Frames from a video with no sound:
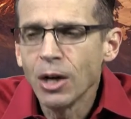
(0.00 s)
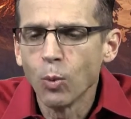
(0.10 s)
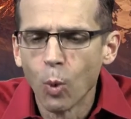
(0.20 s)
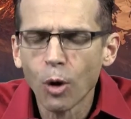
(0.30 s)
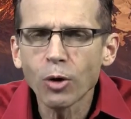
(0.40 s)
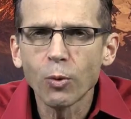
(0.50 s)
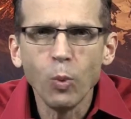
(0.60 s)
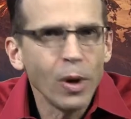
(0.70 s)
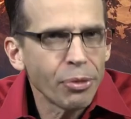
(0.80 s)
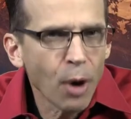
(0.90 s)
Work
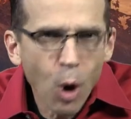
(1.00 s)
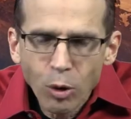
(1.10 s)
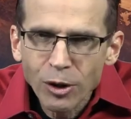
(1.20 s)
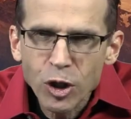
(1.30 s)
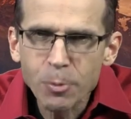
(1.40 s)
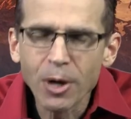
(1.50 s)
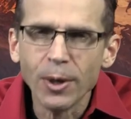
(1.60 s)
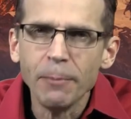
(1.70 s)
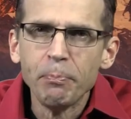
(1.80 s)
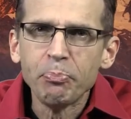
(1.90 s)
with the Holy
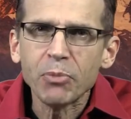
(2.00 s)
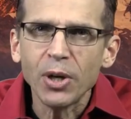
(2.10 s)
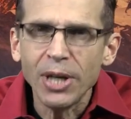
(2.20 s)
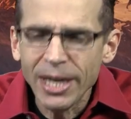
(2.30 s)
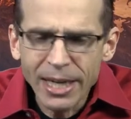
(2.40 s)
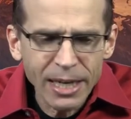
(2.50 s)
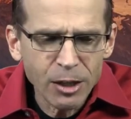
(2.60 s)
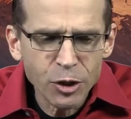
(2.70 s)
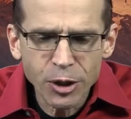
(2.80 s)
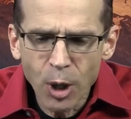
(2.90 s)
Spirit. He
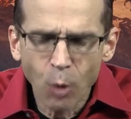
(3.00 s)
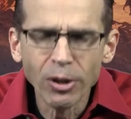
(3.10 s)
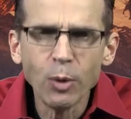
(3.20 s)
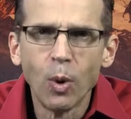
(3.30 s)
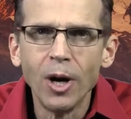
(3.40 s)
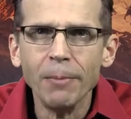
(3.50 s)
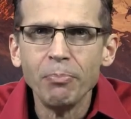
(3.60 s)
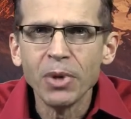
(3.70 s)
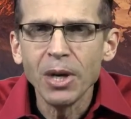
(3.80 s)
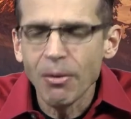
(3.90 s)
is the only one
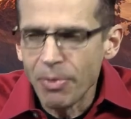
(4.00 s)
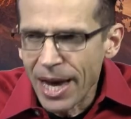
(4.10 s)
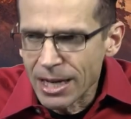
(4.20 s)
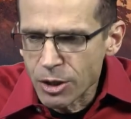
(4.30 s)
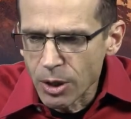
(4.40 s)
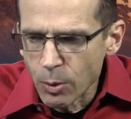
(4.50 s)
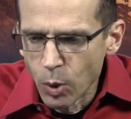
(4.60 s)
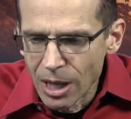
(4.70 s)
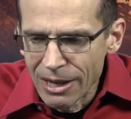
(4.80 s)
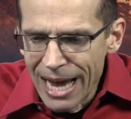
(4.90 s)
that
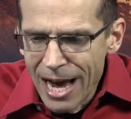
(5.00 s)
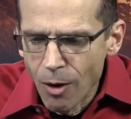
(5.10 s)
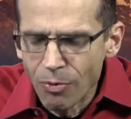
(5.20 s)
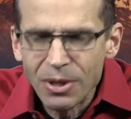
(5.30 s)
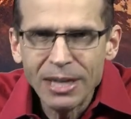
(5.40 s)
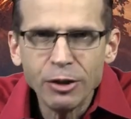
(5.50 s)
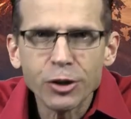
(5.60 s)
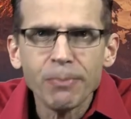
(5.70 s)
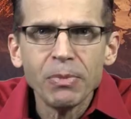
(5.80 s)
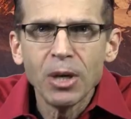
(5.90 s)
will allow
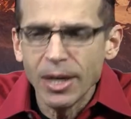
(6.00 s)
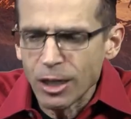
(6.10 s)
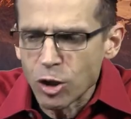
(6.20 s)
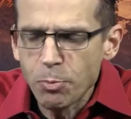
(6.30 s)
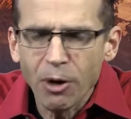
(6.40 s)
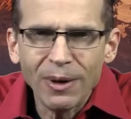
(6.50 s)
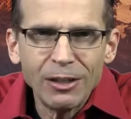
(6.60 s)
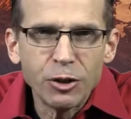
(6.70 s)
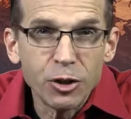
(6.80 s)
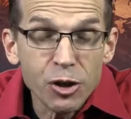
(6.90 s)
these
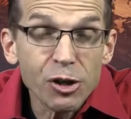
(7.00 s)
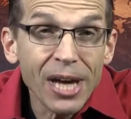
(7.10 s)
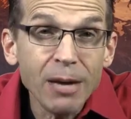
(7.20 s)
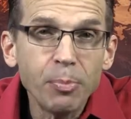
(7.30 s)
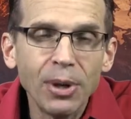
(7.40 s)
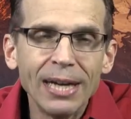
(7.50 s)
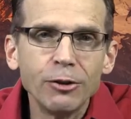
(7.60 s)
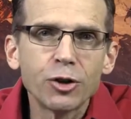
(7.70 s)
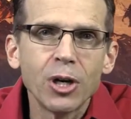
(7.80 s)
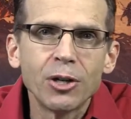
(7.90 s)
experiences to take
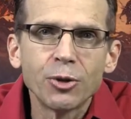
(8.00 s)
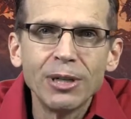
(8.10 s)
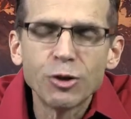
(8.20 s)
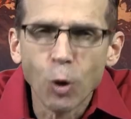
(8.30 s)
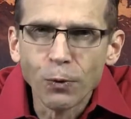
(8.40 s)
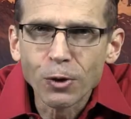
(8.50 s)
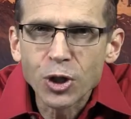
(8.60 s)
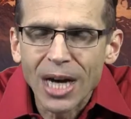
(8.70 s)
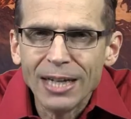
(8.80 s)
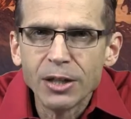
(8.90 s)
place under His
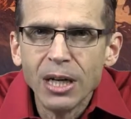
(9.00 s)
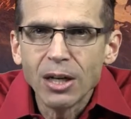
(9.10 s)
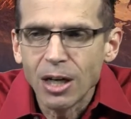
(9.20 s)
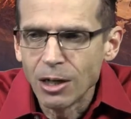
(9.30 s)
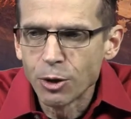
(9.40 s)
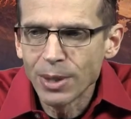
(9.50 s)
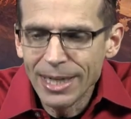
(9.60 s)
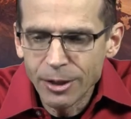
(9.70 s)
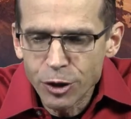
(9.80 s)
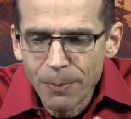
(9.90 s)
oversight, under
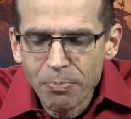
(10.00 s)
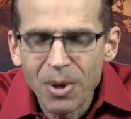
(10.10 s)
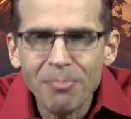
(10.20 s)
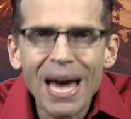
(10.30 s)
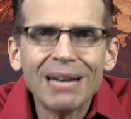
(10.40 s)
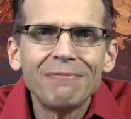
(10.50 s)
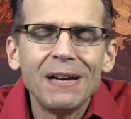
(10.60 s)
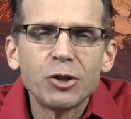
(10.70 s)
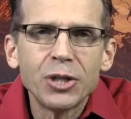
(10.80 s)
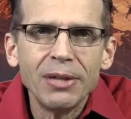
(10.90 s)
His
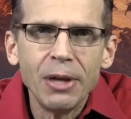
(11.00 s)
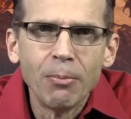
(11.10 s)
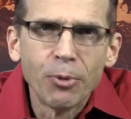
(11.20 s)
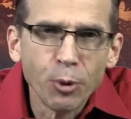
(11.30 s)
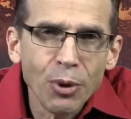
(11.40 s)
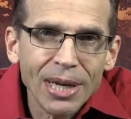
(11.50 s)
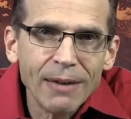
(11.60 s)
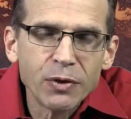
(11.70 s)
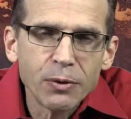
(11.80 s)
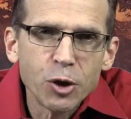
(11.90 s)
manifesting them through the
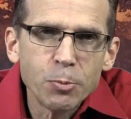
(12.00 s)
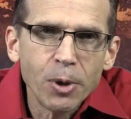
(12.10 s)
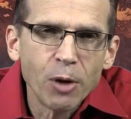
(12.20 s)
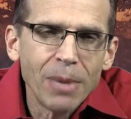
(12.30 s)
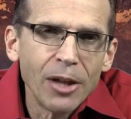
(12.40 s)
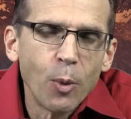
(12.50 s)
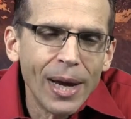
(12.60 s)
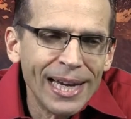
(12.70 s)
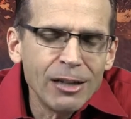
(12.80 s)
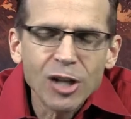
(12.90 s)
gifts of the Spirit. By the way,
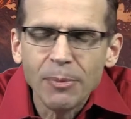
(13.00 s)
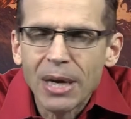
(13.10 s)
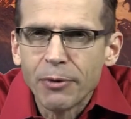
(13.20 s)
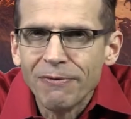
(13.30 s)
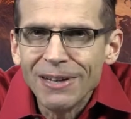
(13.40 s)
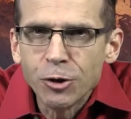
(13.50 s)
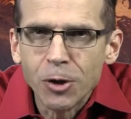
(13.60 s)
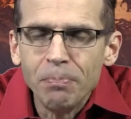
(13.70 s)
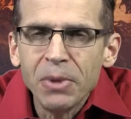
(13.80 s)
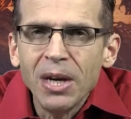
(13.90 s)
anytime you have a
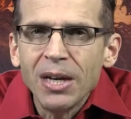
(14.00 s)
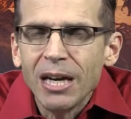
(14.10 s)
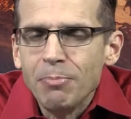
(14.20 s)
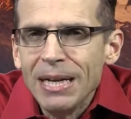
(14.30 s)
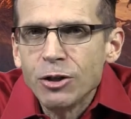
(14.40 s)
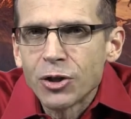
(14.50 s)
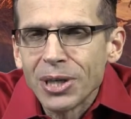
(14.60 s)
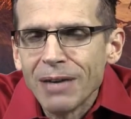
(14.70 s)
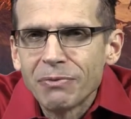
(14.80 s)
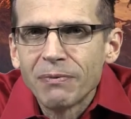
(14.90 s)
vision, it means the
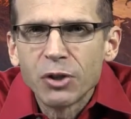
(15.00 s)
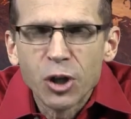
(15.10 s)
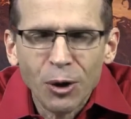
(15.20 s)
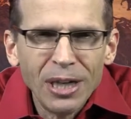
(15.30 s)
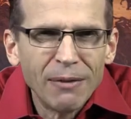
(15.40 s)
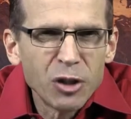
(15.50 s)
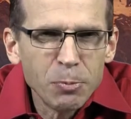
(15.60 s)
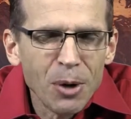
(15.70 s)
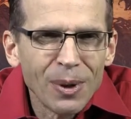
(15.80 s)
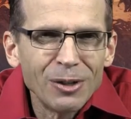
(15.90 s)
gift of discerning of
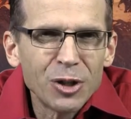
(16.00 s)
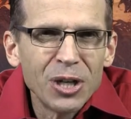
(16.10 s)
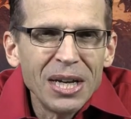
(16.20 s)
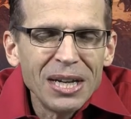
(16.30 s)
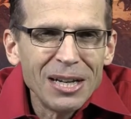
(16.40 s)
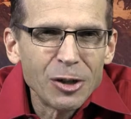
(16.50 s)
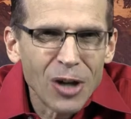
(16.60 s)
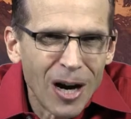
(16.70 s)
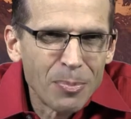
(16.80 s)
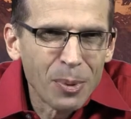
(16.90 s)
spirits is
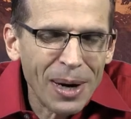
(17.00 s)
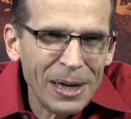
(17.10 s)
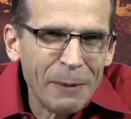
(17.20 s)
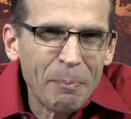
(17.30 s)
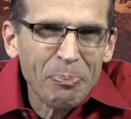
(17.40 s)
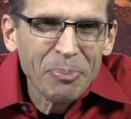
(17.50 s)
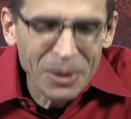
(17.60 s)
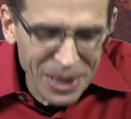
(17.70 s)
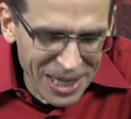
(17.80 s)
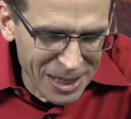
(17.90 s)
operating
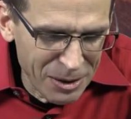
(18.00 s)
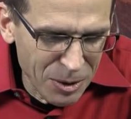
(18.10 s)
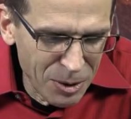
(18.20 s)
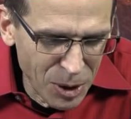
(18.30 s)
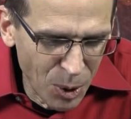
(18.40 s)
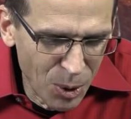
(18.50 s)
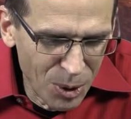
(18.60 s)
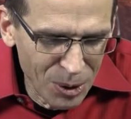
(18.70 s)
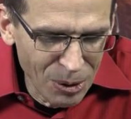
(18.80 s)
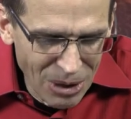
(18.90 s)
in
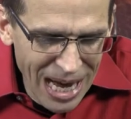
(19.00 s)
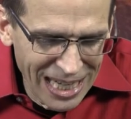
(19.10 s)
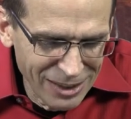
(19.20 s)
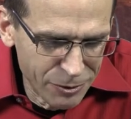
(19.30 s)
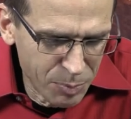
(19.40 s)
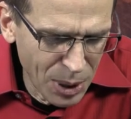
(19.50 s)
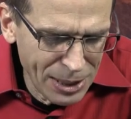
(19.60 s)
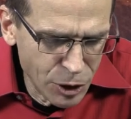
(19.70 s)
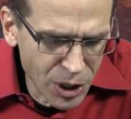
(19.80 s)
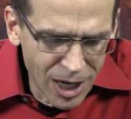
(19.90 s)
your life.
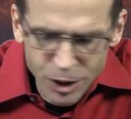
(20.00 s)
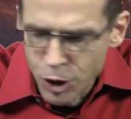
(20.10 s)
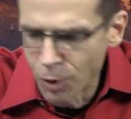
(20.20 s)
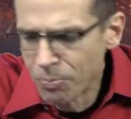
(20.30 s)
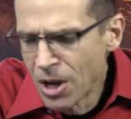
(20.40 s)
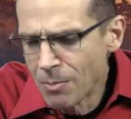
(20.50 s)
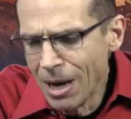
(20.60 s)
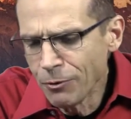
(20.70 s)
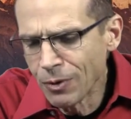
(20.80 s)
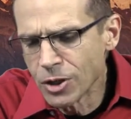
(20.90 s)
Praise God. So,
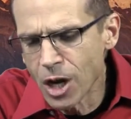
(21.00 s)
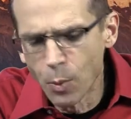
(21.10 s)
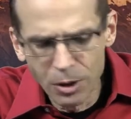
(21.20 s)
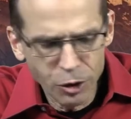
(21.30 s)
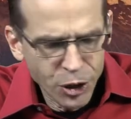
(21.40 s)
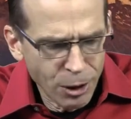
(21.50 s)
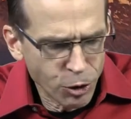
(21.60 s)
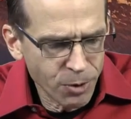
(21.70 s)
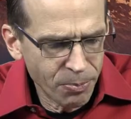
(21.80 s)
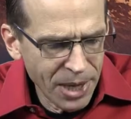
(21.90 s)
my friends, I want to share
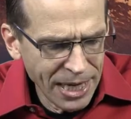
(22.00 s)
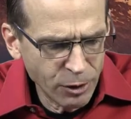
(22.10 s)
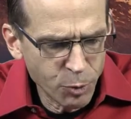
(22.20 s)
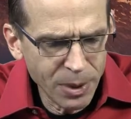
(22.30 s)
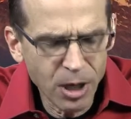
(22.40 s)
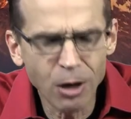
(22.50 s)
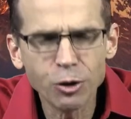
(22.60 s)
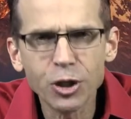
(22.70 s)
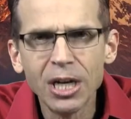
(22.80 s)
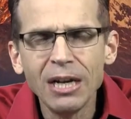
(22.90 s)
some things
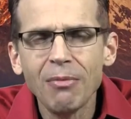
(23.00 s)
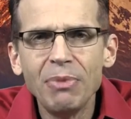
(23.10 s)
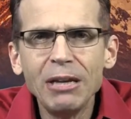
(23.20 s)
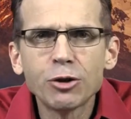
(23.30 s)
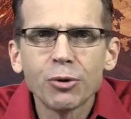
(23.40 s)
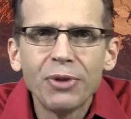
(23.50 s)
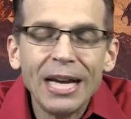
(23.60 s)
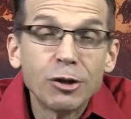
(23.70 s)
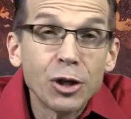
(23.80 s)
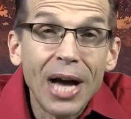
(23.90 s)
because these are
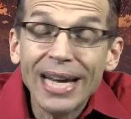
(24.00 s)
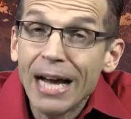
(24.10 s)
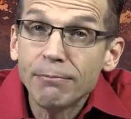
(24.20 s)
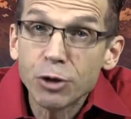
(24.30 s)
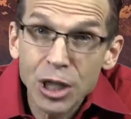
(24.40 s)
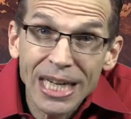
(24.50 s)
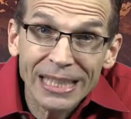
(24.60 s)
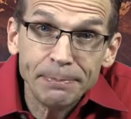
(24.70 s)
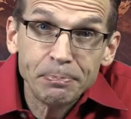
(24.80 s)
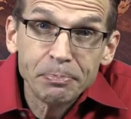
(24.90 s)
things that I have
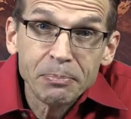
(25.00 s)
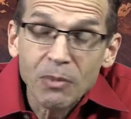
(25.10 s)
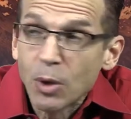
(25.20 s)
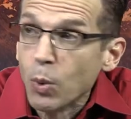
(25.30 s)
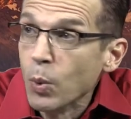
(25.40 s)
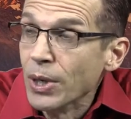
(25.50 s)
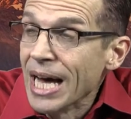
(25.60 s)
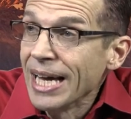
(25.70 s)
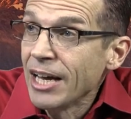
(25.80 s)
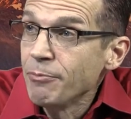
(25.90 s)
seen when
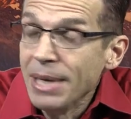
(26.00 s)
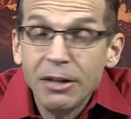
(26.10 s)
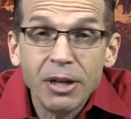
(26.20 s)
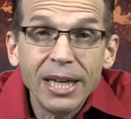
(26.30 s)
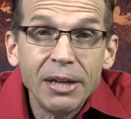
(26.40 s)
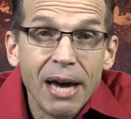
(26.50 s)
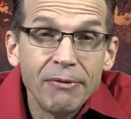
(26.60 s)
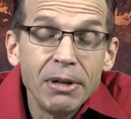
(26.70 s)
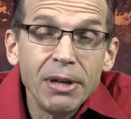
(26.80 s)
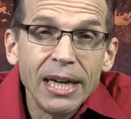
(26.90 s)
I have been in
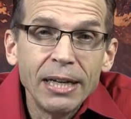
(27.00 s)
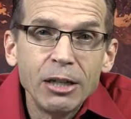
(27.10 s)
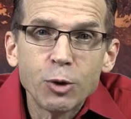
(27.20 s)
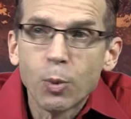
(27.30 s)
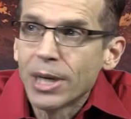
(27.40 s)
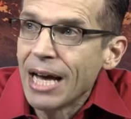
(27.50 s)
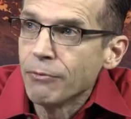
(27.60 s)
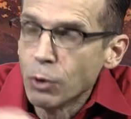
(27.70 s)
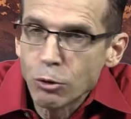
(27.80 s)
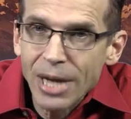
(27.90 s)
heaven, and it's what I've
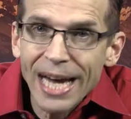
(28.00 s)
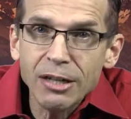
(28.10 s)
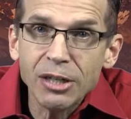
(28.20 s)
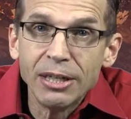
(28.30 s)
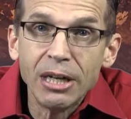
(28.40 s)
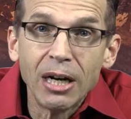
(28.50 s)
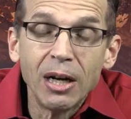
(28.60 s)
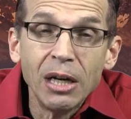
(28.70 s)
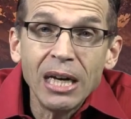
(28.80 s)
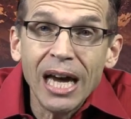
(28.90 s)
looked at and uh,
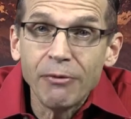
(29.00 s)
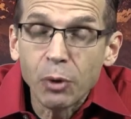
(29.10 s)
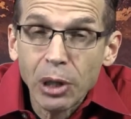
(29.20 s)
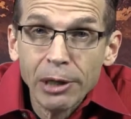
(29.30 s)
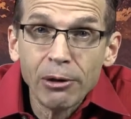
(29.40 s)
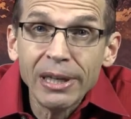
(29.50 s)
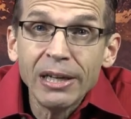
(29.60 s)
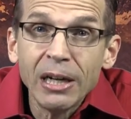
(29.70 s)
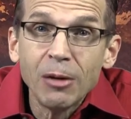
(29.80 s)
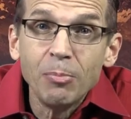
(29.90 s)
have clearly
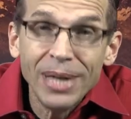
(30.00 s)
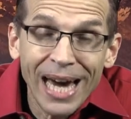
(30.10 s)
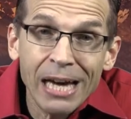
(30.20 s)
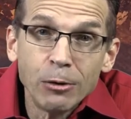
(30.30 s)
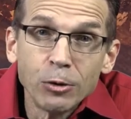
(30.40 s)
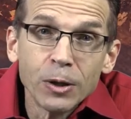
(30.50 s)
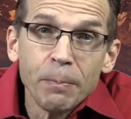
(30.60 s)
beheld.